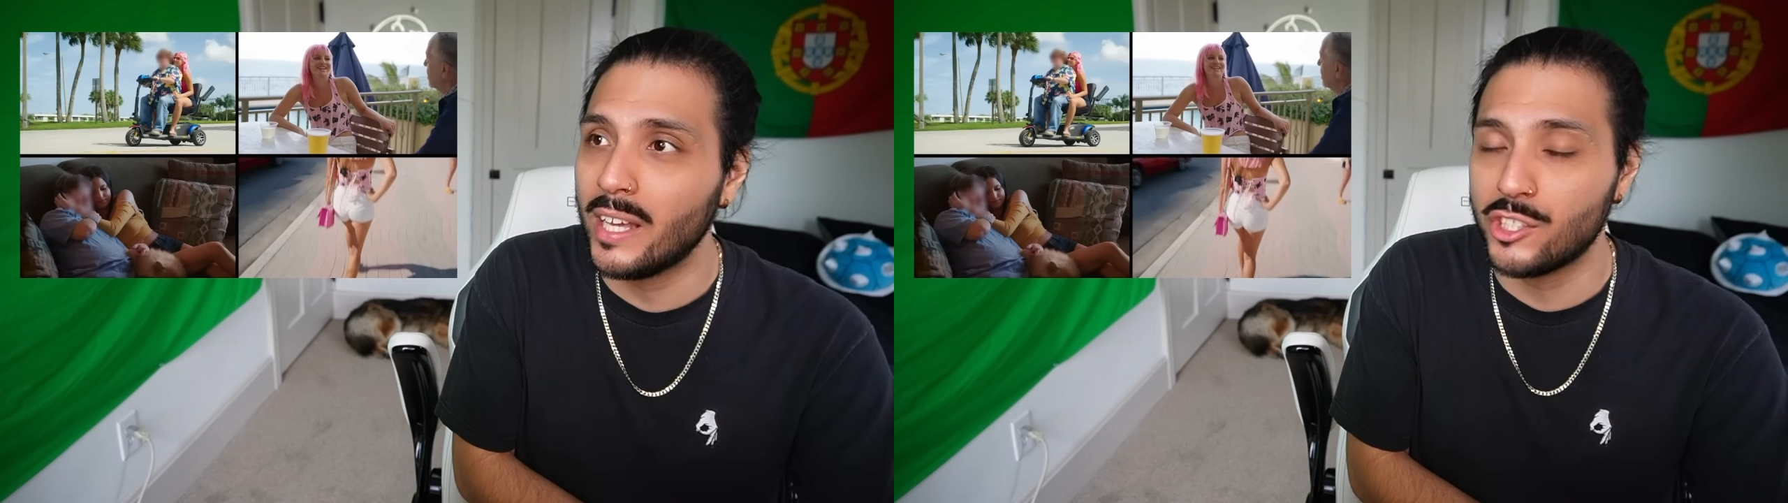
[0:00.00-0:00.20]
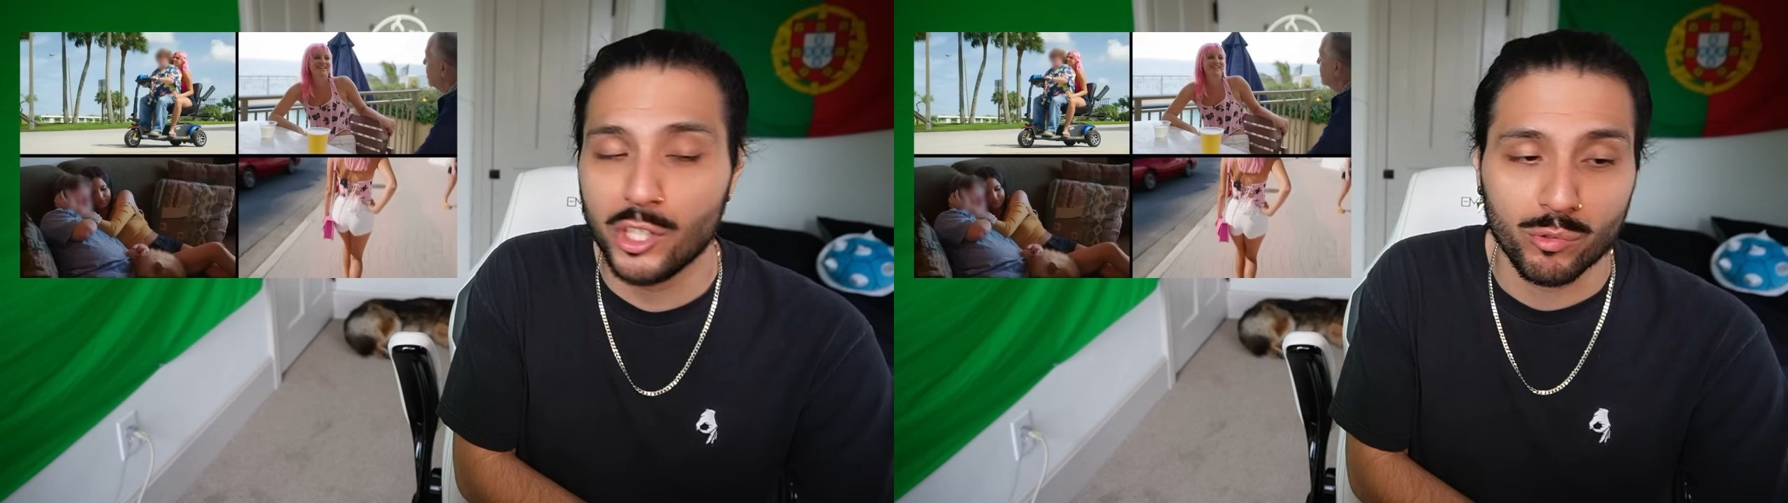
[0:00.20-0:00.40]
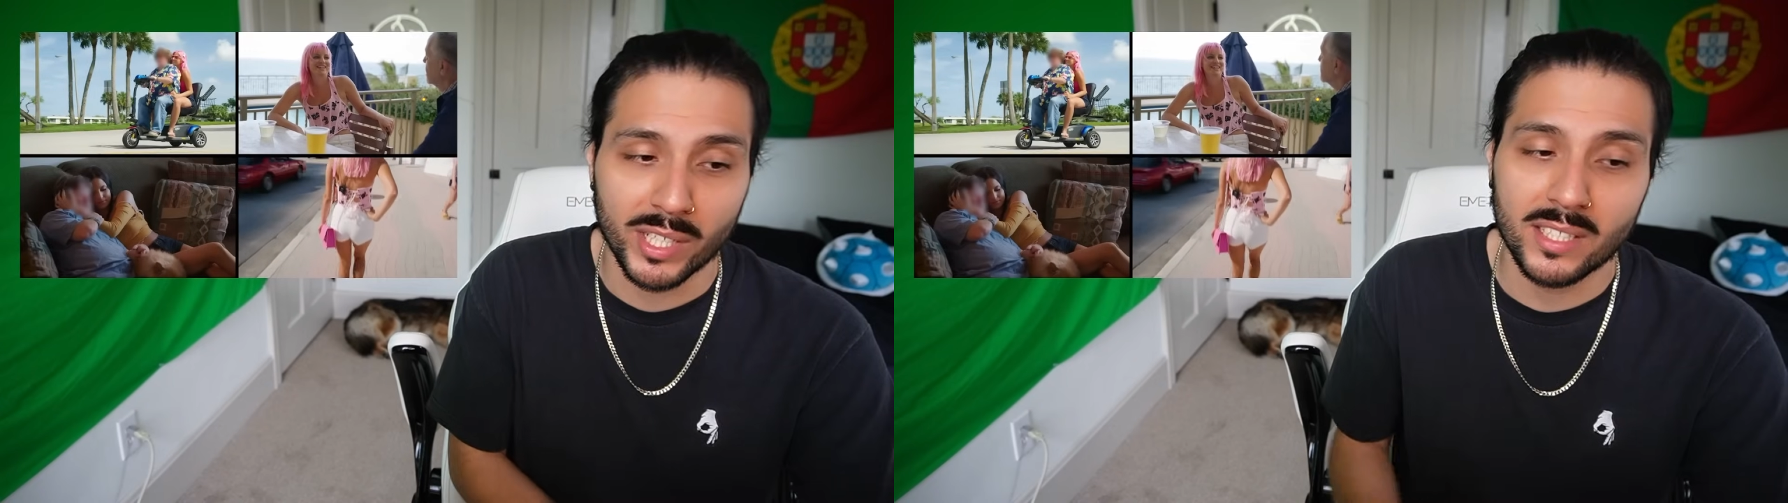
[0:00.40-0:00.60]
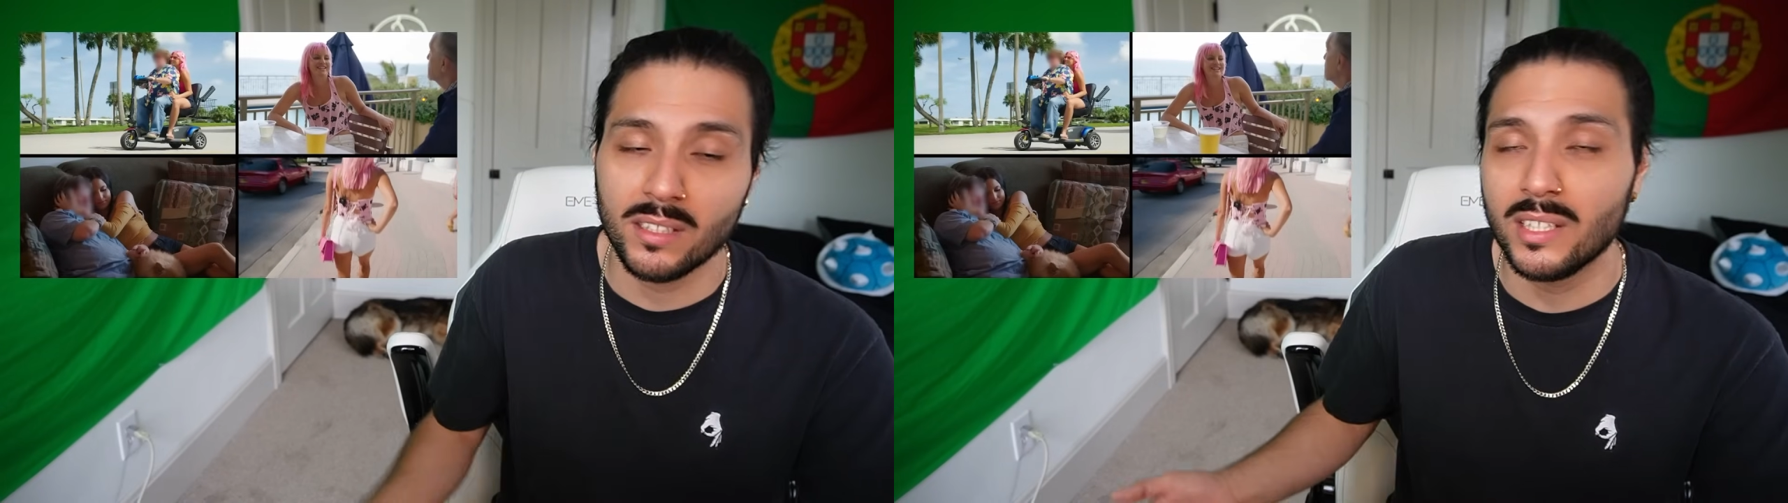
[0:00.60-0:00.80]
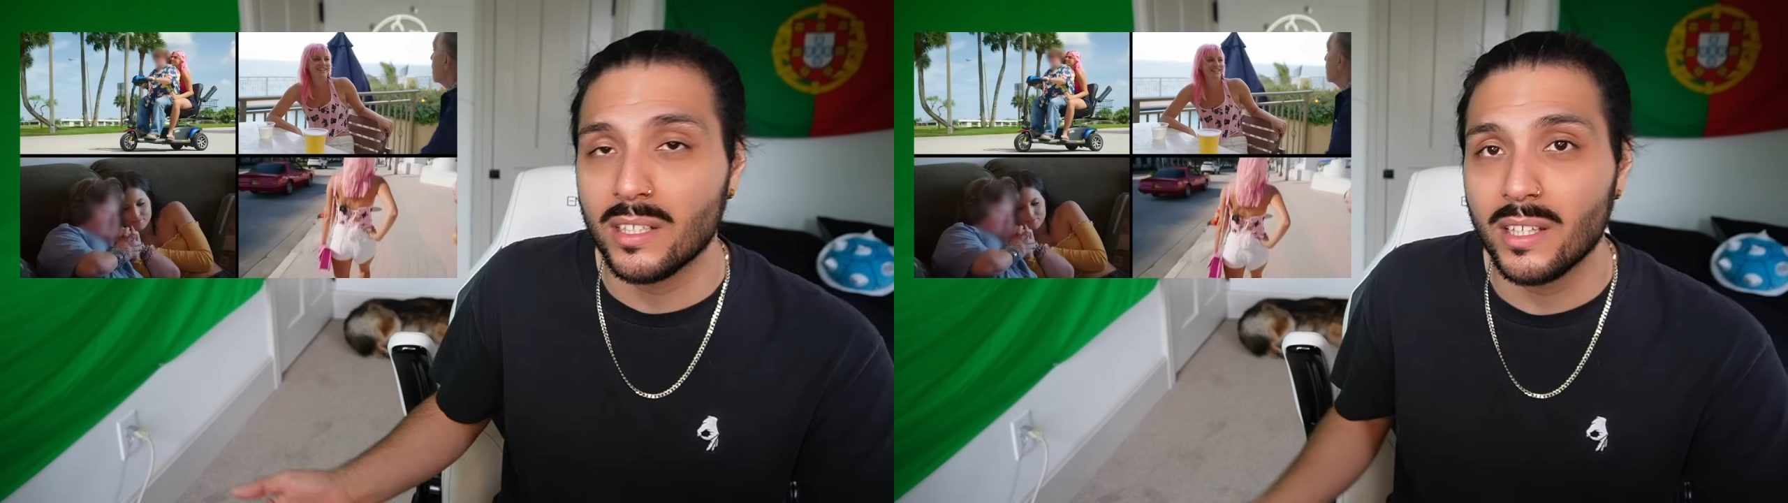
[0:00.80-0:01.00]
and she
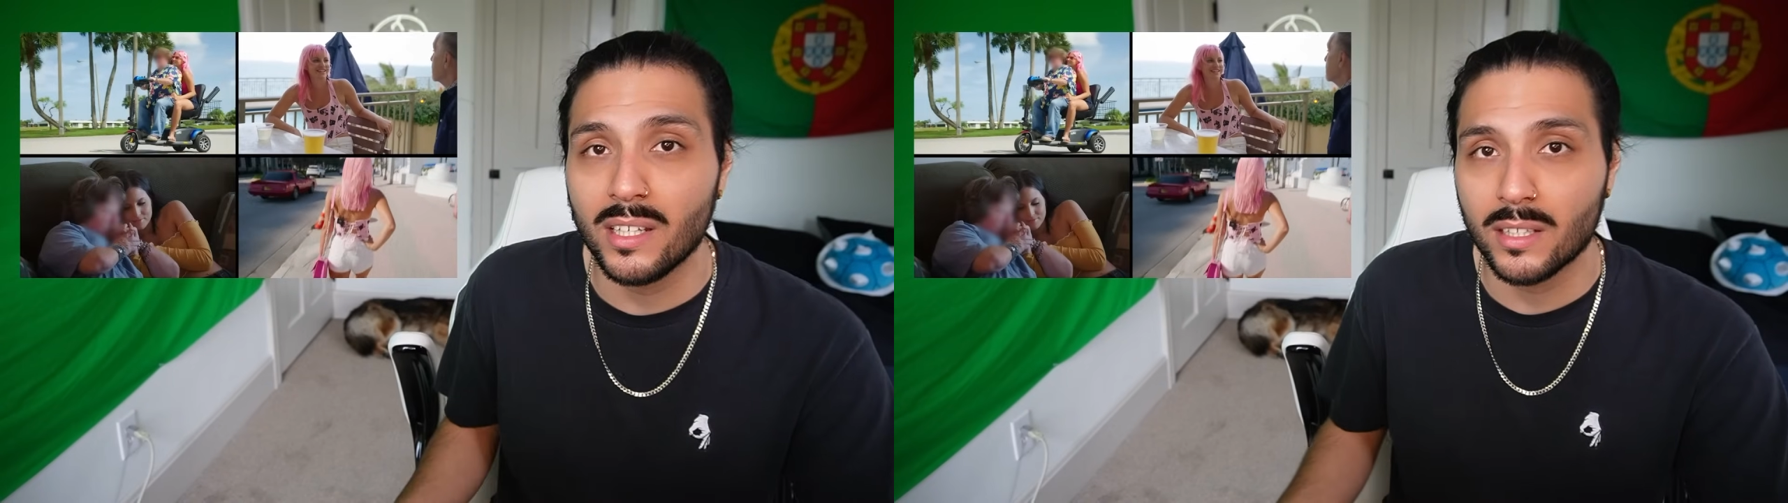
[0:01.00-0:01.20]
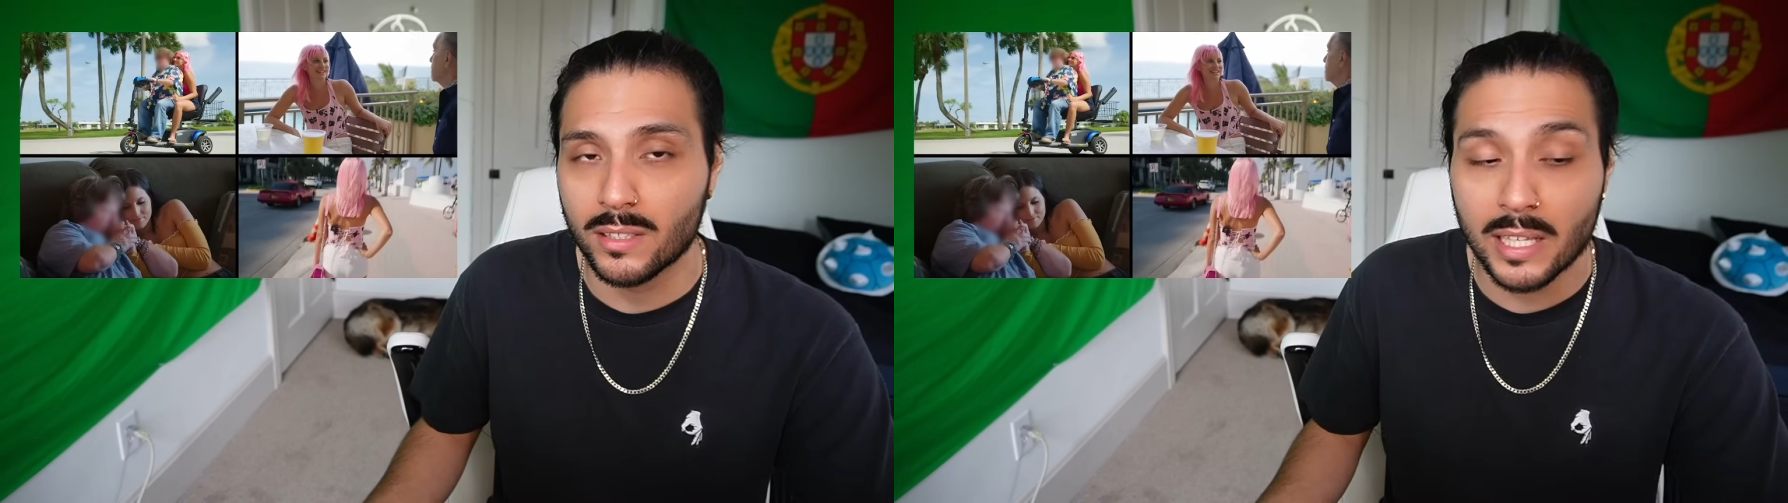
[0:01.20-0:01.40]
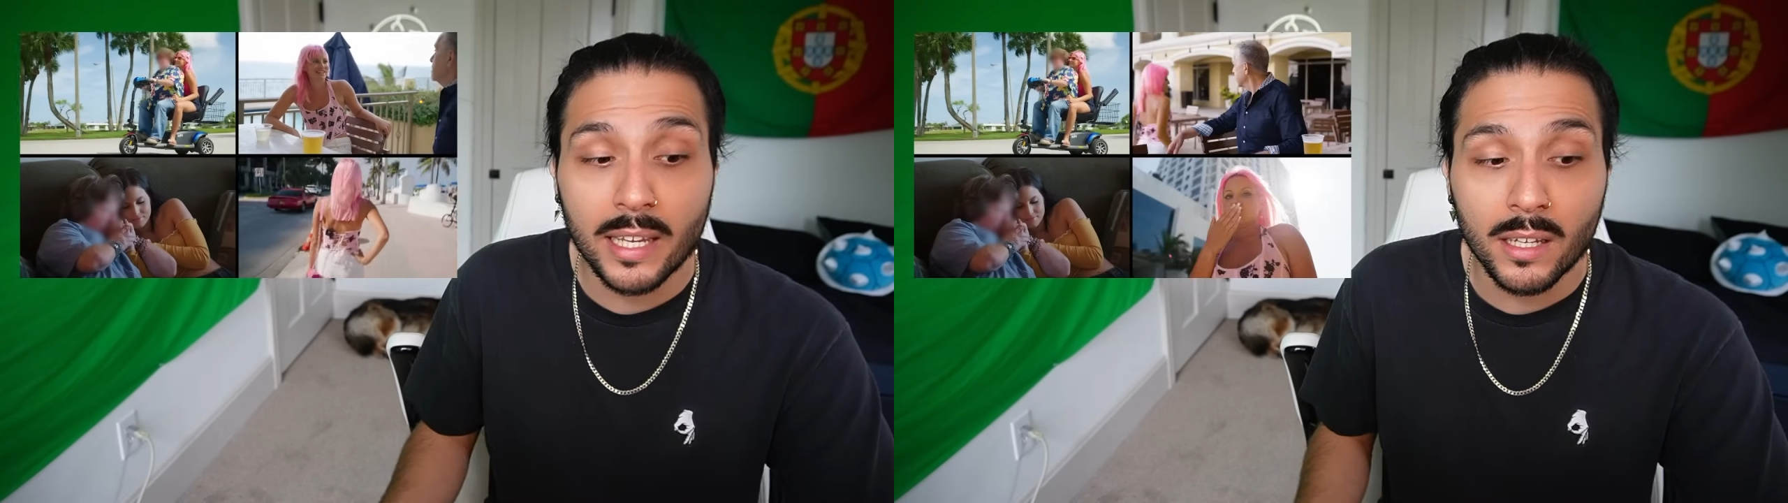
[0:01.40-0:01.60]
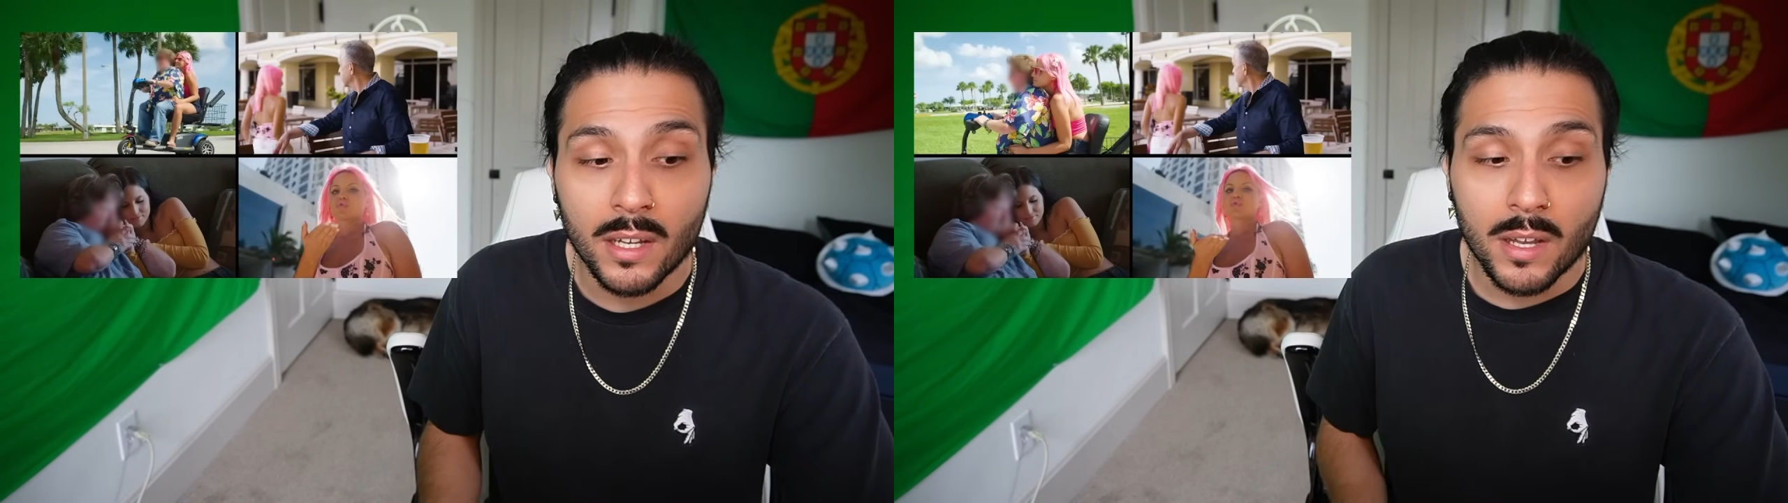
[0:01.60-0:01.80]
recently deleted the link,